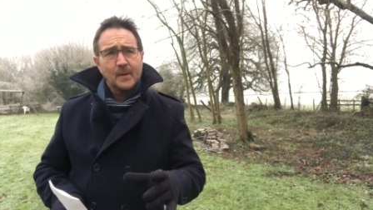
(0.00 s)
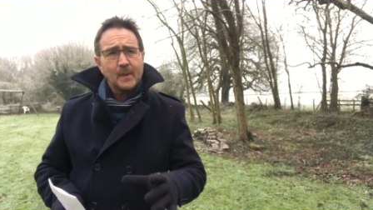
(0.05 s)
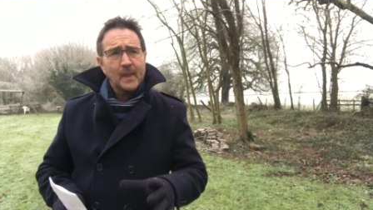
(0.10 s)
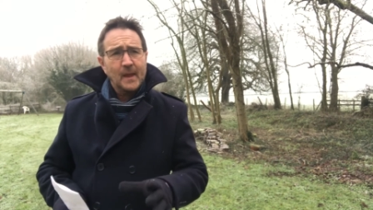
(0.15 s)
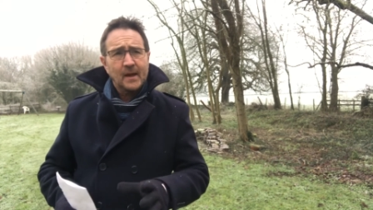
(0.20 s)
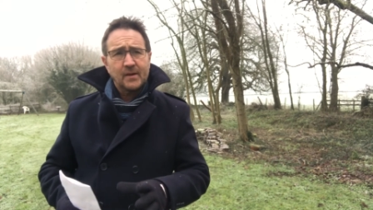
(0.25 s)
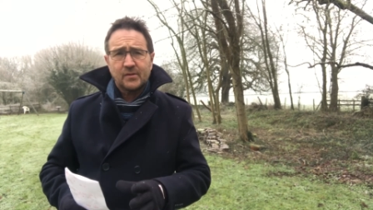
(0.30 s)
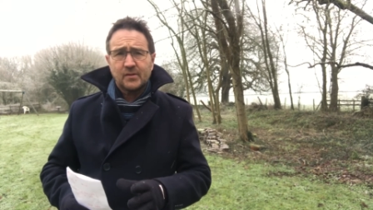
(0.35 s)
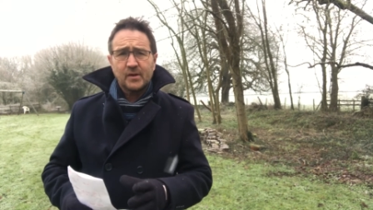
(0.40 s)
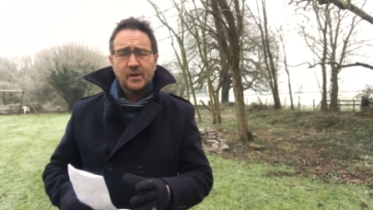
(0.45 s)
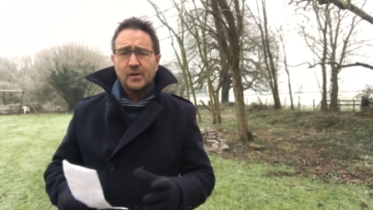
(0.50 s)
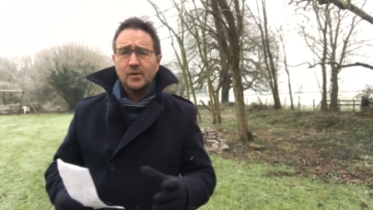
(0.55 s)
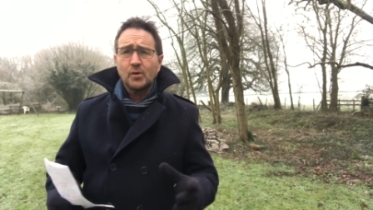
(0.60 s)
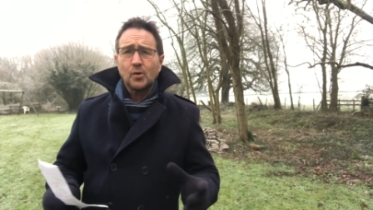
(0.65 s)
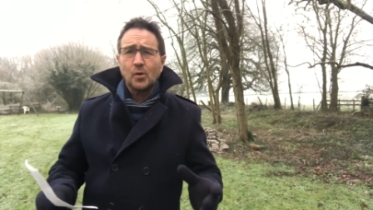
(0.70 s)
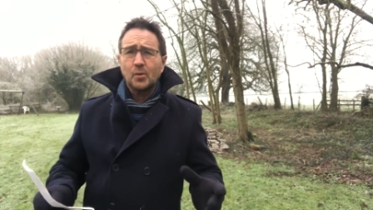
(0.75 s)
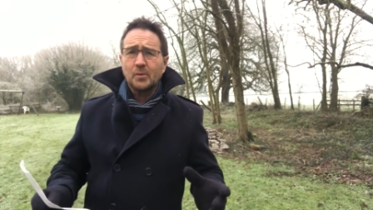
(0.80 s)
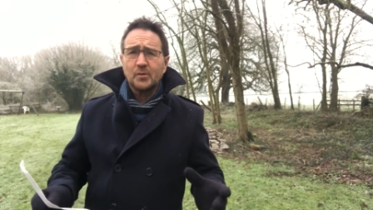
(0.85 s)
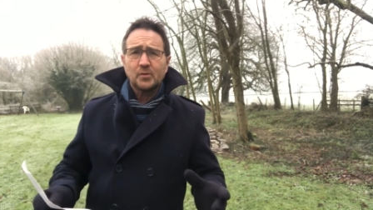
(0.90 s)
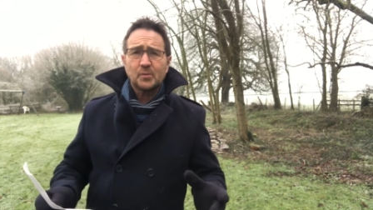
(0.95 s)
It's an
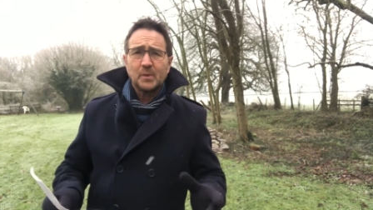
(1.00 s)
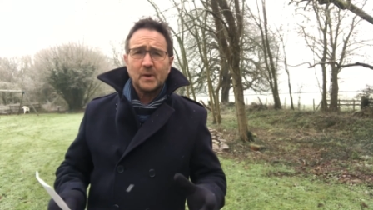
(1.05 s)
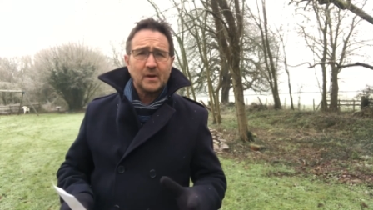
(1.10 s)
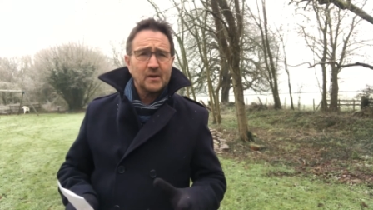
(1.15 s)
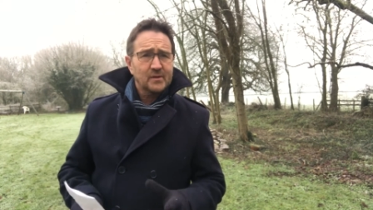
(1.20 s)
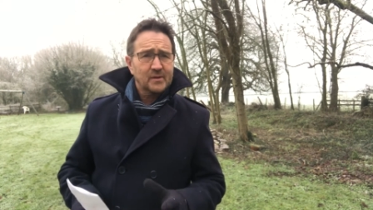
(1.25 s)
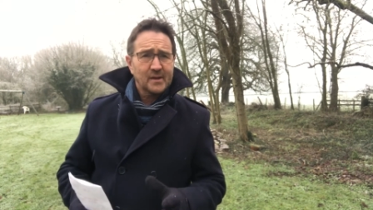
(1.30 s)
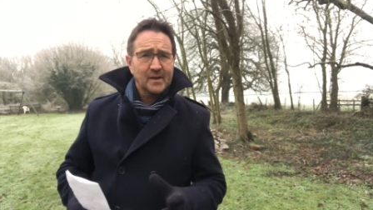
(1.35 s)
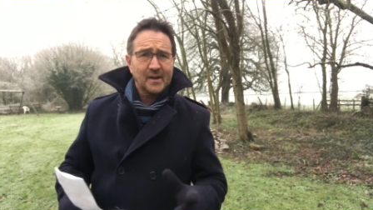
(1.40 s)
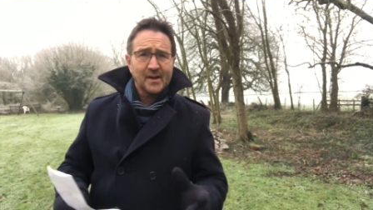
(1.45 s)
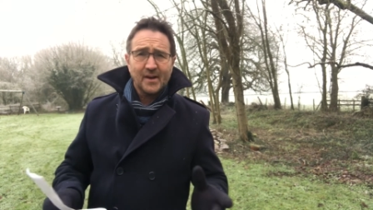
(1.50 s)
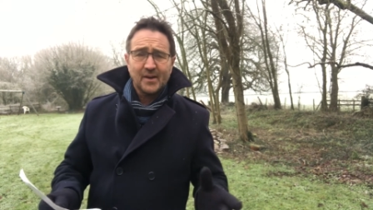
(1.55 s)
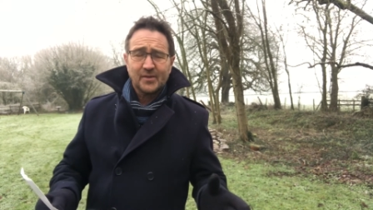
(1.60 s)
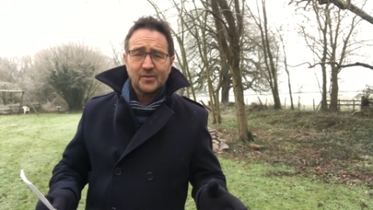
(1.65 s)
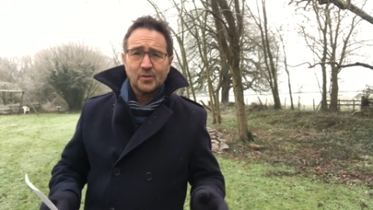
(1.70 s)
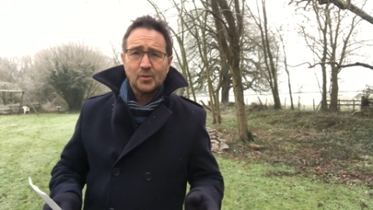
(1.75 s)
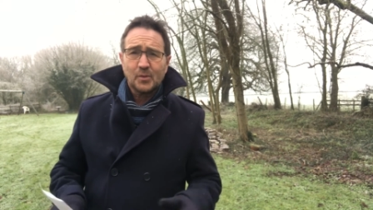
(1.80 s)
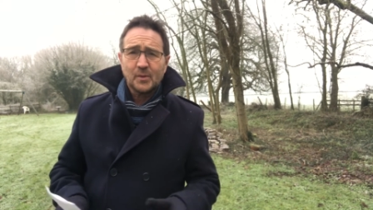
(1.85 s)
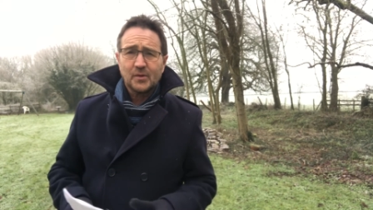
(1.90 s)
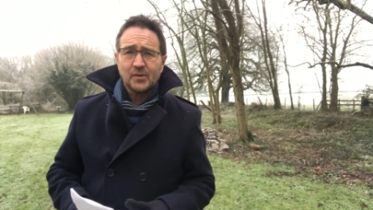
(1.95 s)
enormous piece, it lasts
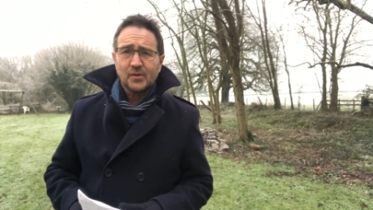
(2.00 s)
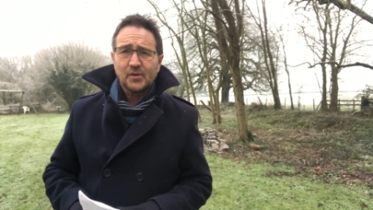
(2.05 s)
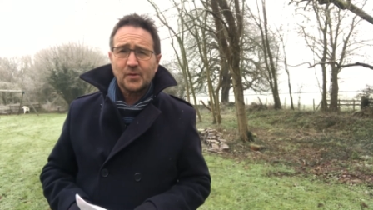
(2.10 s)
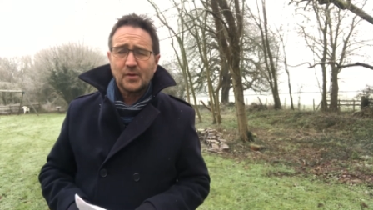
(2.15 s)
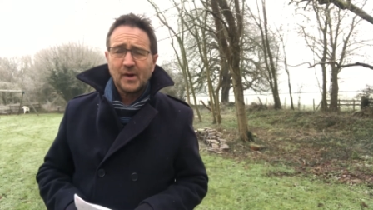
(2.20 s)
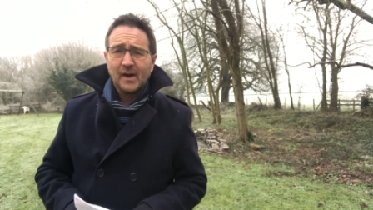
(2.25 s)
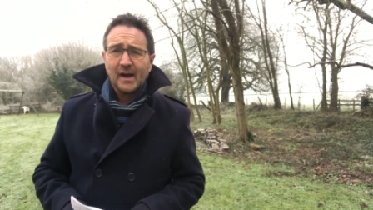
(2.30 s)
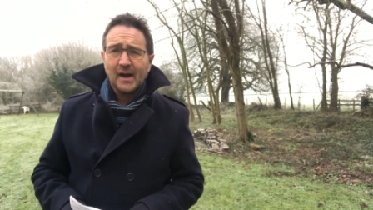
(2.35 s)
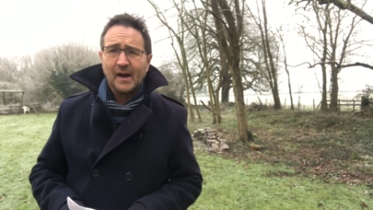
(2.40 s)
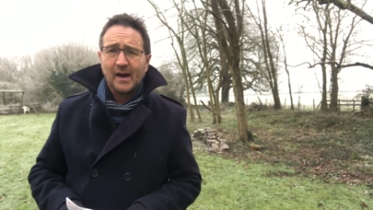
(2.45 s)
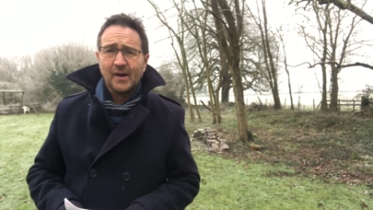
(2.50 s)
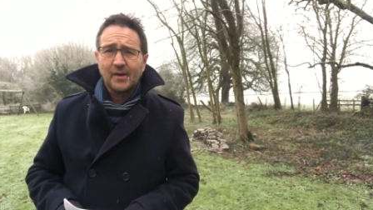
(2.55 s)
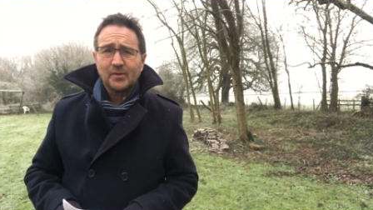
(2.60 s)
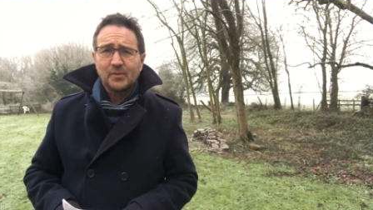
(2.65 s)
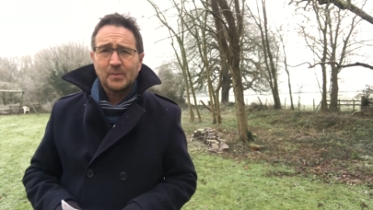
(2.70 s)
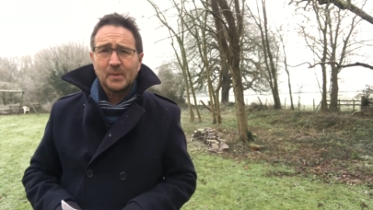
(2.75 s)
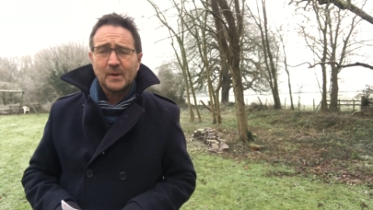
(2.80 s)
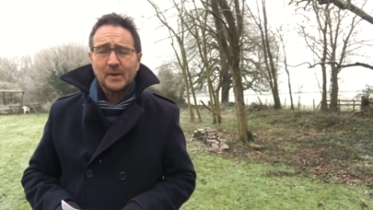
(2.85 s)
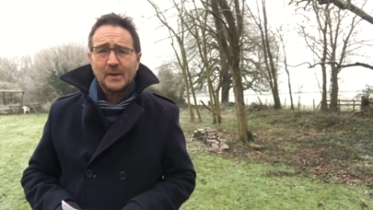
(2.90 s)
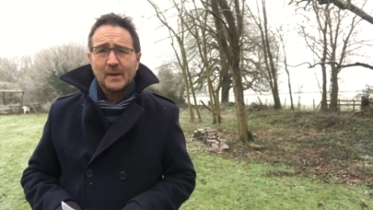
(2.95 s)
almost three hours,
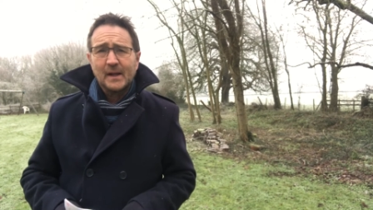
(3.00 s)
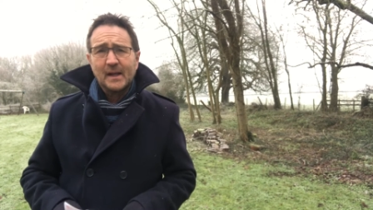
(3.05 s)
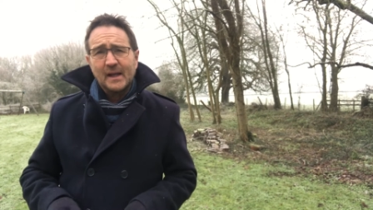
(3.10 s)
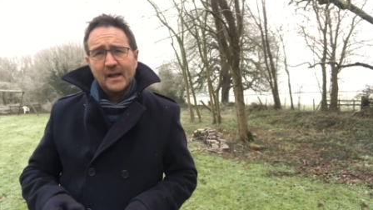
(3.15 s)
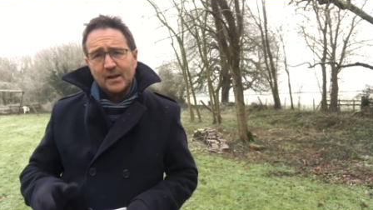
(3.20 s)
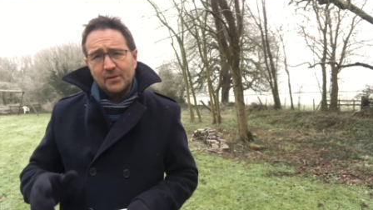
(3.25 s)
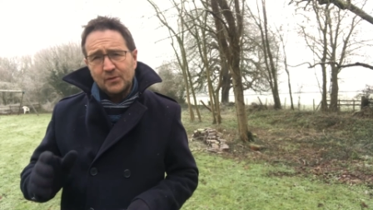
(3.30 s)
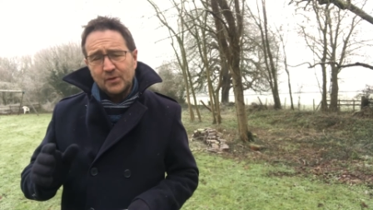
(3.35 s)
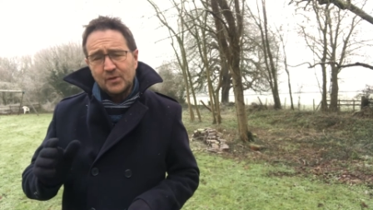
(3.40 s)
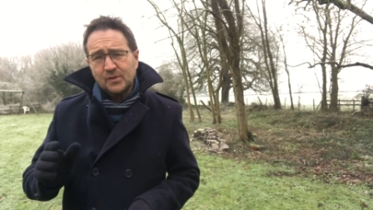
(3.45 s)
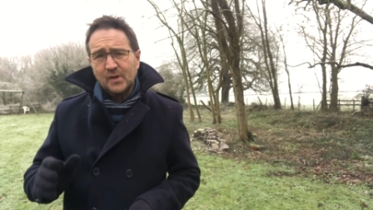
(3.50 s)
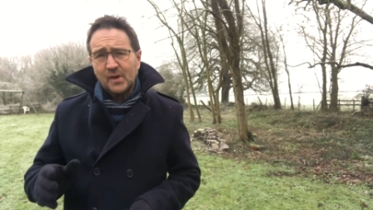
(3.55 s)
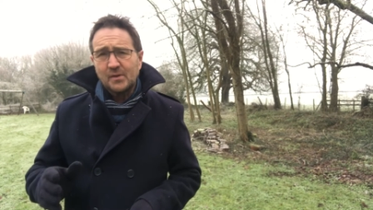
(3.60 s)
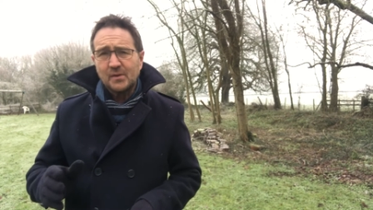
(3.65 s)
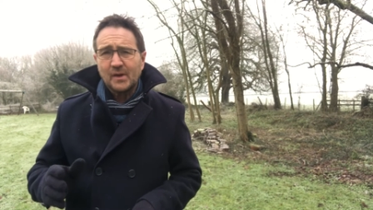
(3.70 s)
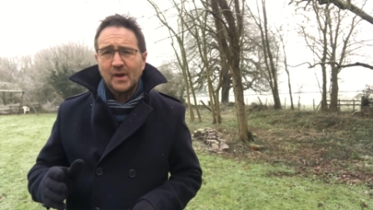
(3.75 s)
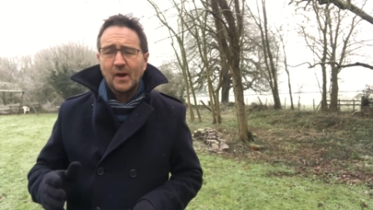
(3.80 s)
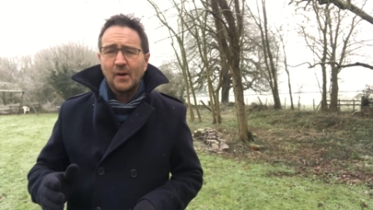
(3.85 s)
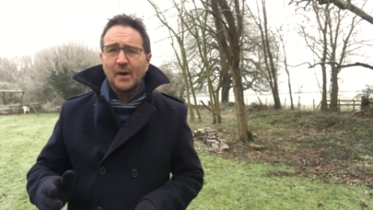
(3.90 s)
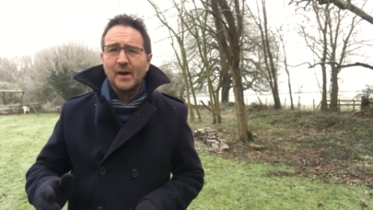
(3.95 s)
but if you don't
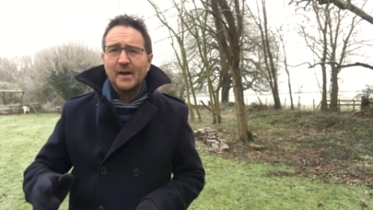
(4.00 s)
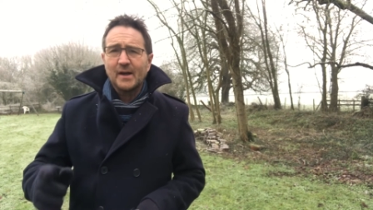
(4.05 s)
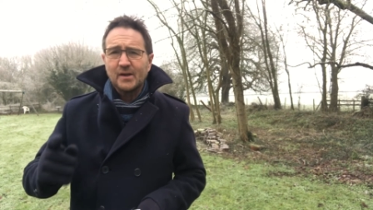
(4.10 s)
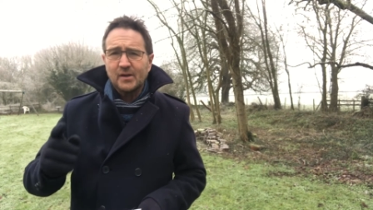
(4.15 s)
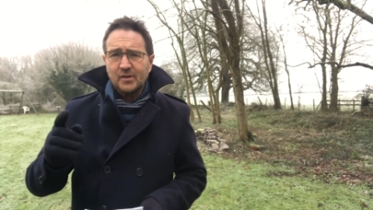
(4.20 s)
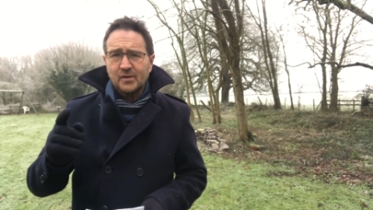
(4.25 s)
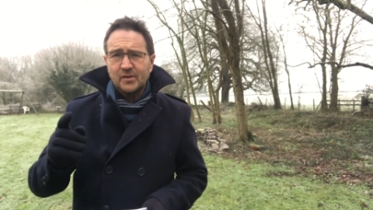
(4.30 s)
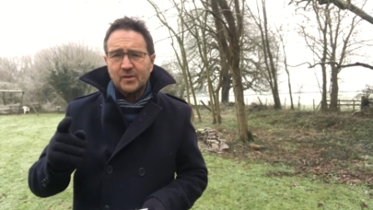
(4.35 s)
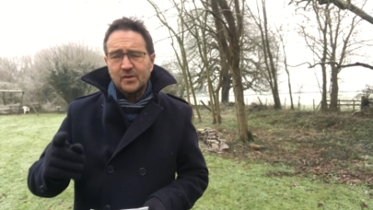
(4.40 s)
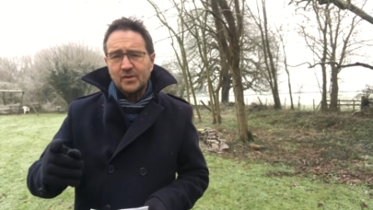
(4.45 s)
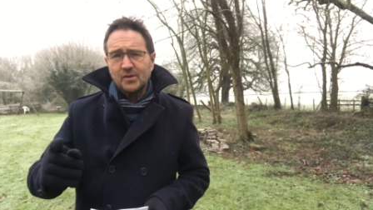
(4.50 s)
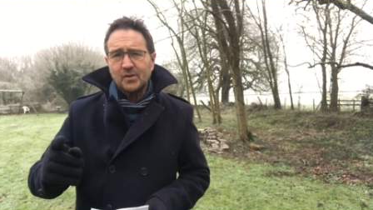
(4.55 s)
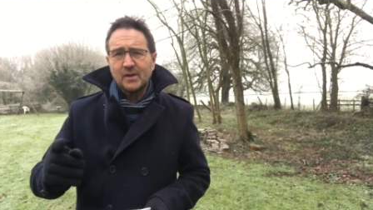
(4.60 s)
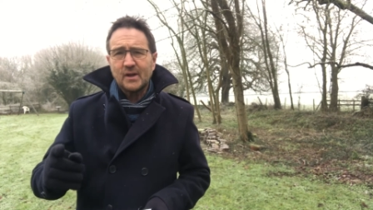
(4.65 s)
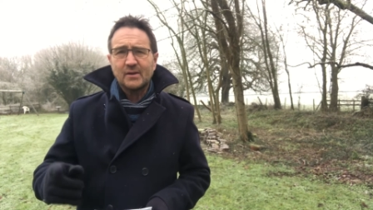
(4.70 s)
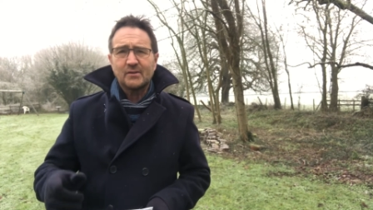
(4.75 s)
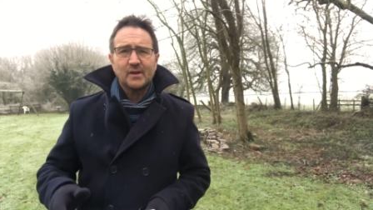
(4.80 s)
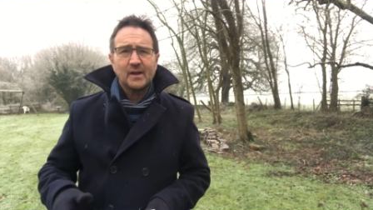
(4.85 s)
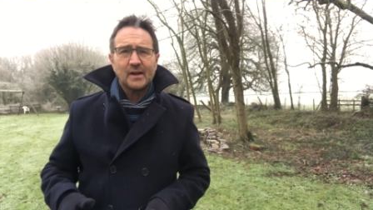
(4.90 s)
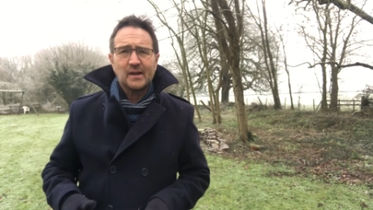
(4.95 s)
know it, do
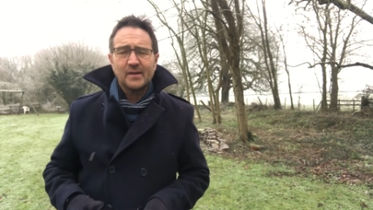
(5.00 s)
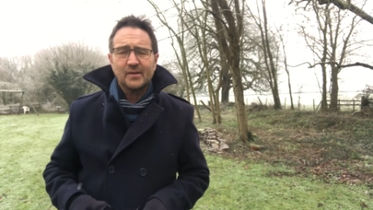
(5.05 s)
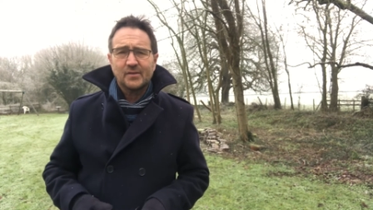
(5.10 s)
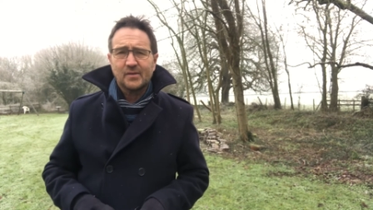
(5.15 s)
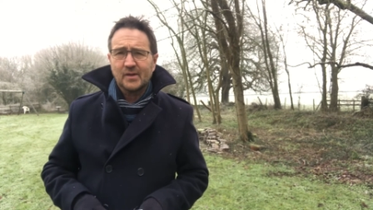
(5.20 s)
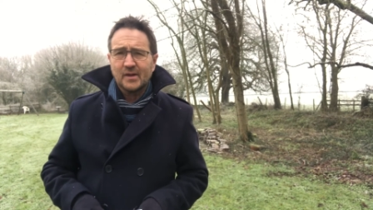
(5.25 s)
give it a listen.